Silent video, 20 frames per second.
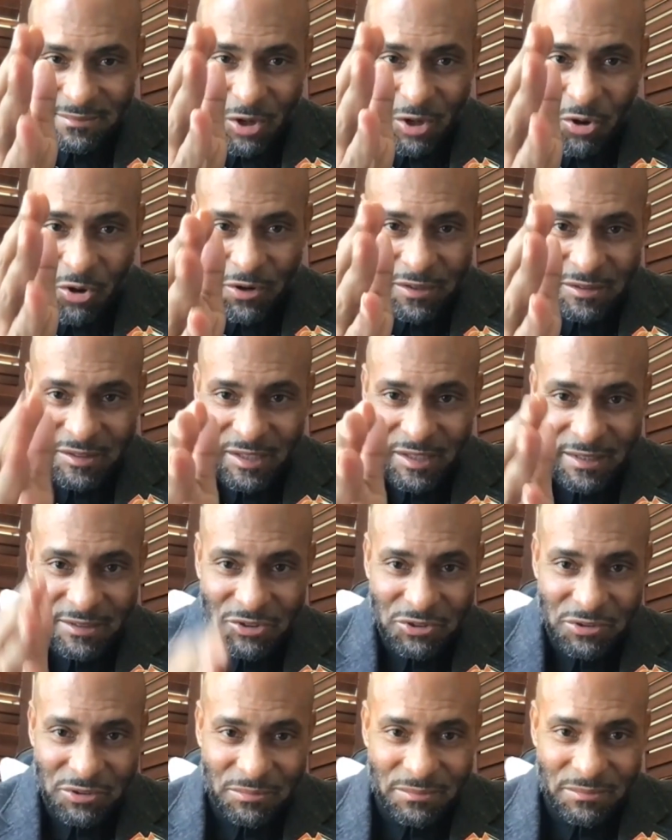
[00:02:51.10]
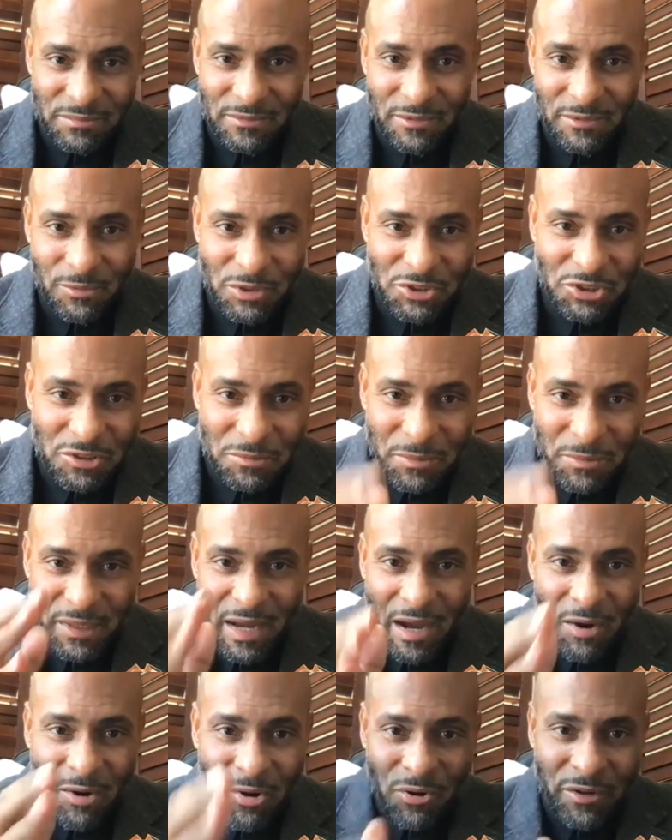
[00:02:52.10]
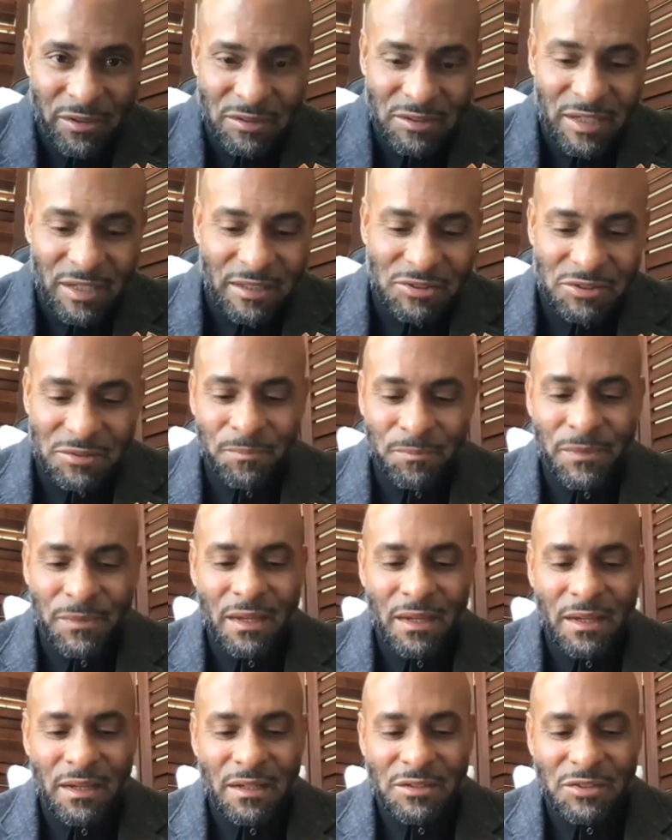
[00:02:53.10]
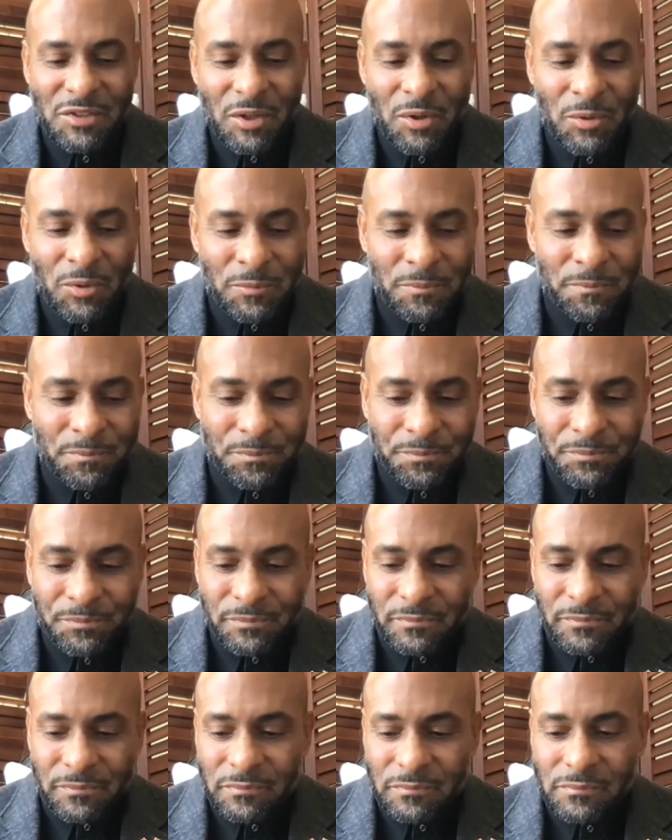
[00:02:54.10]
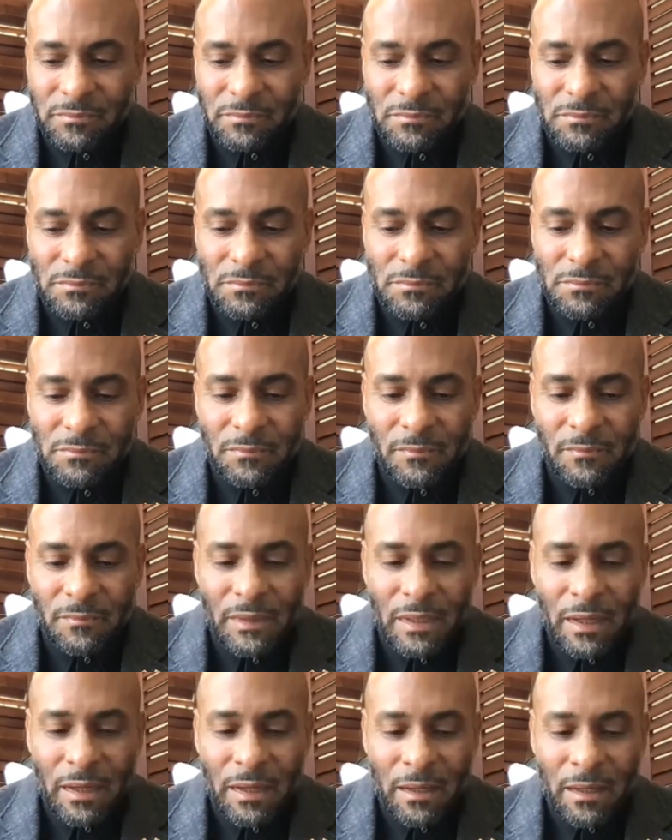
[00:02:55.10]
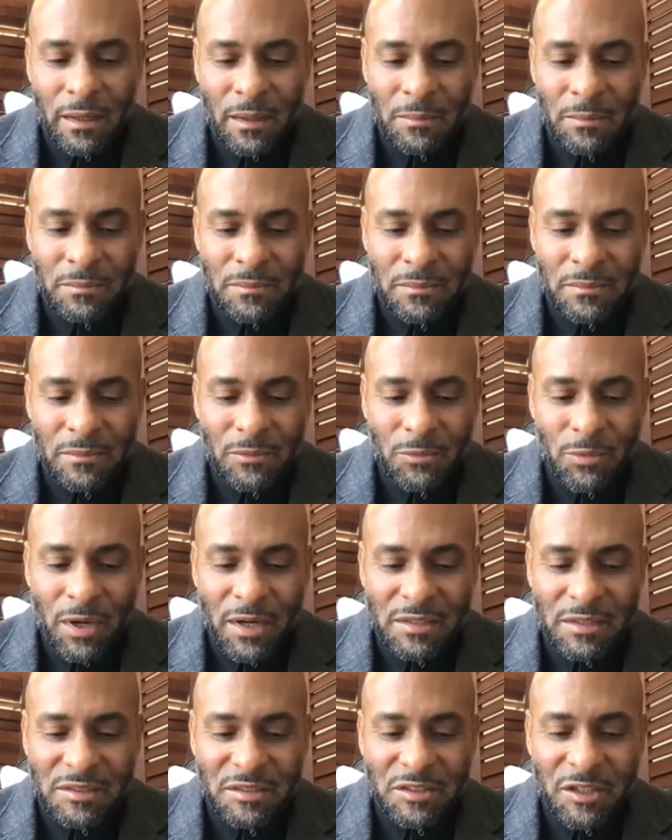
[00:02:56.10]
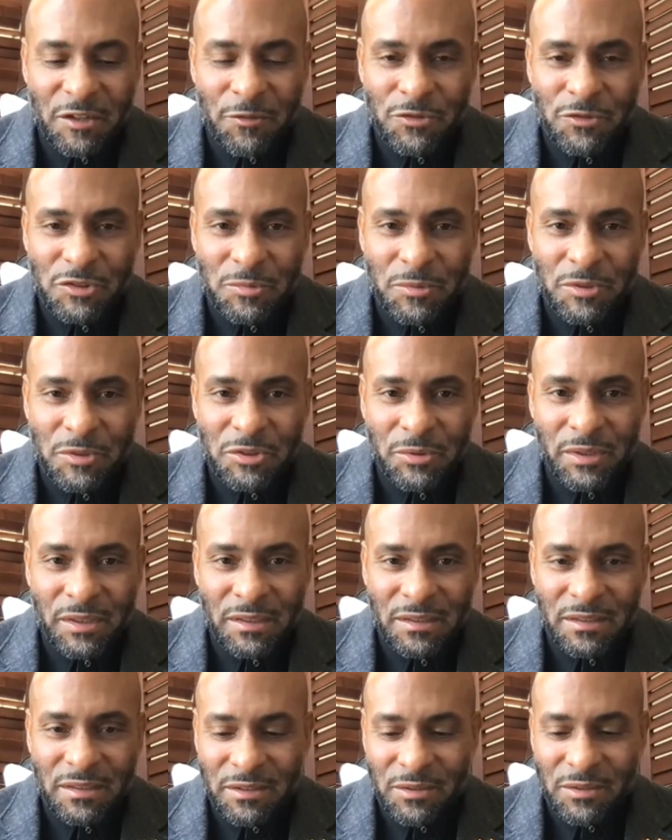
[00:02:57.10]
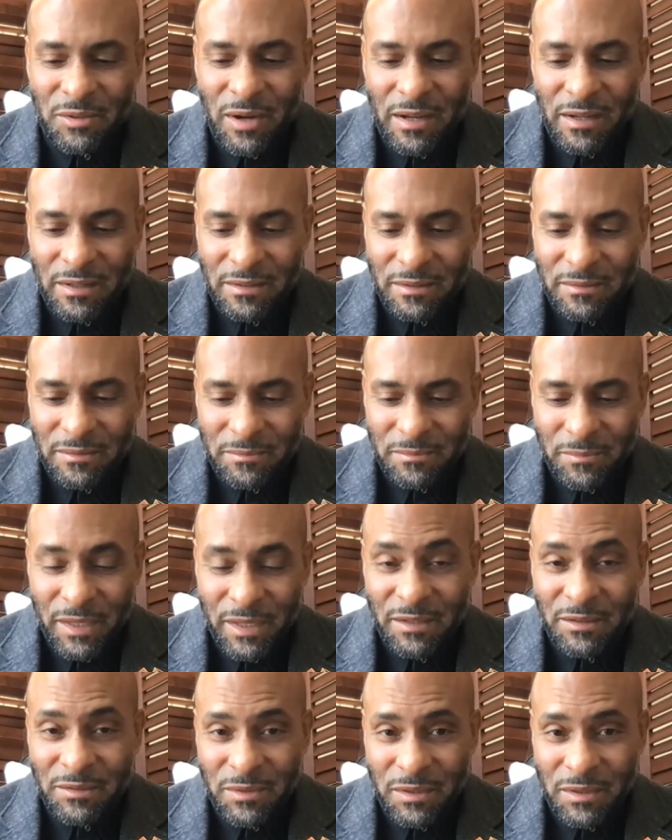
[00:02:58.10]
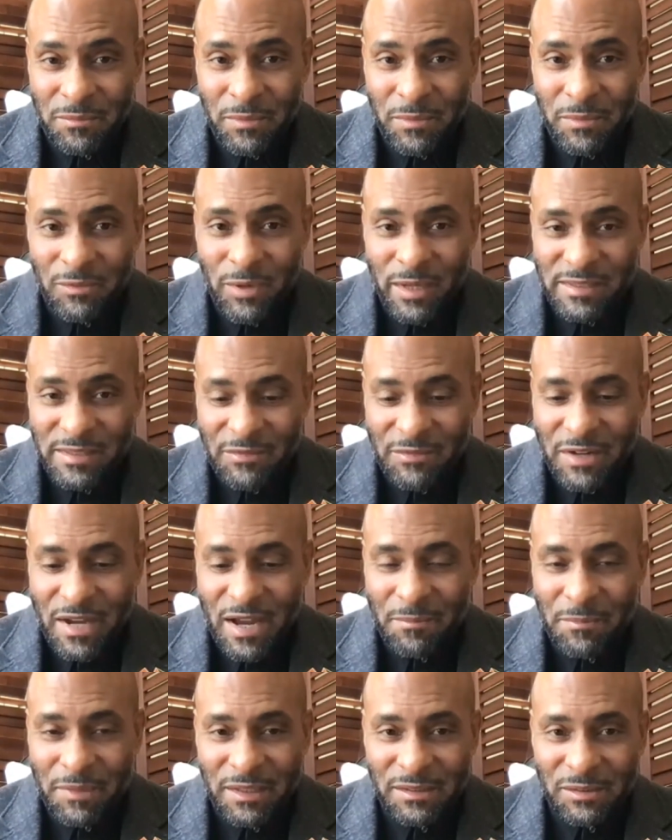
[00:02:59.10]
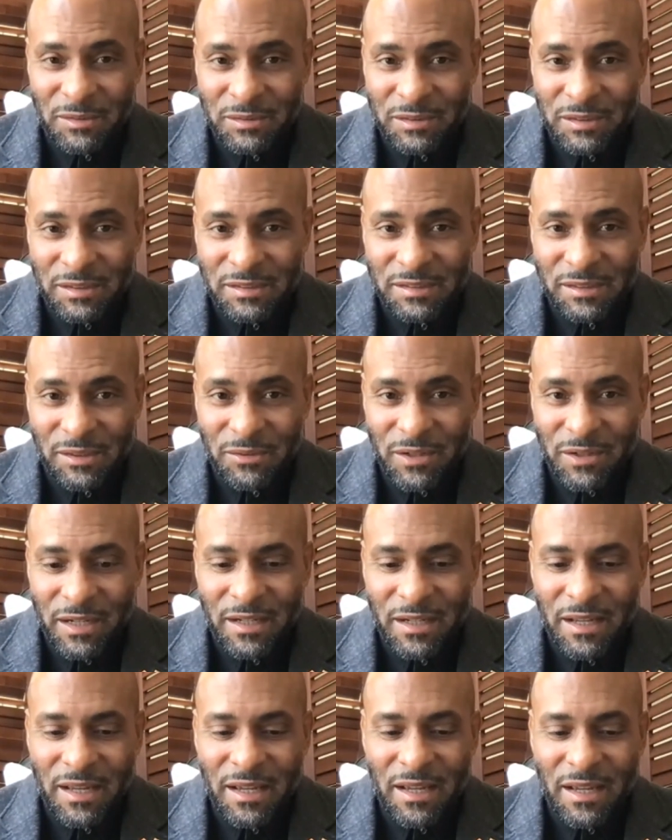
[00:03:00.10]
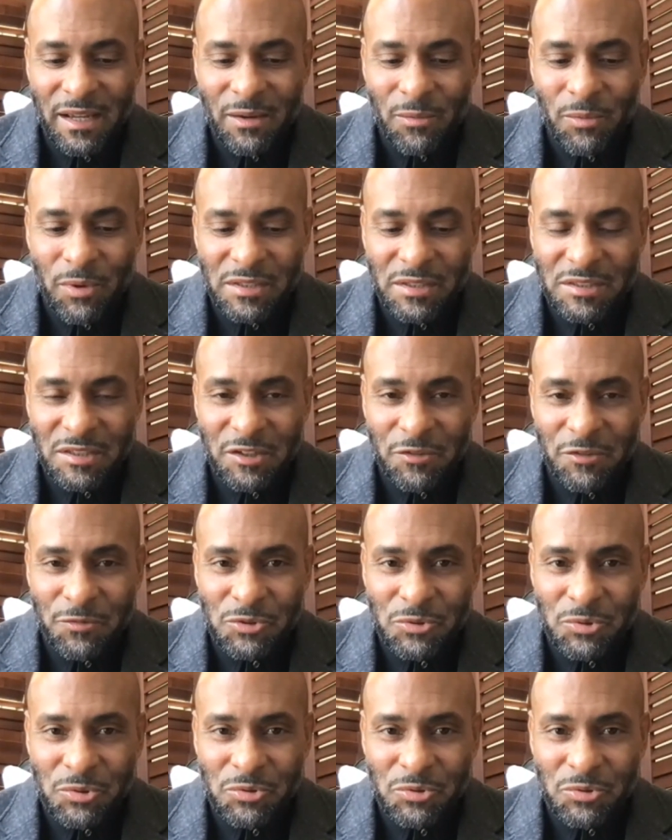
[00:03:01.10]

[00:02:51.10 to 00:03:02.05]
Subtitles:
orientation, what should be our orientation. So, what is the difference between, in many ways I've commented on this, all right? What is the difference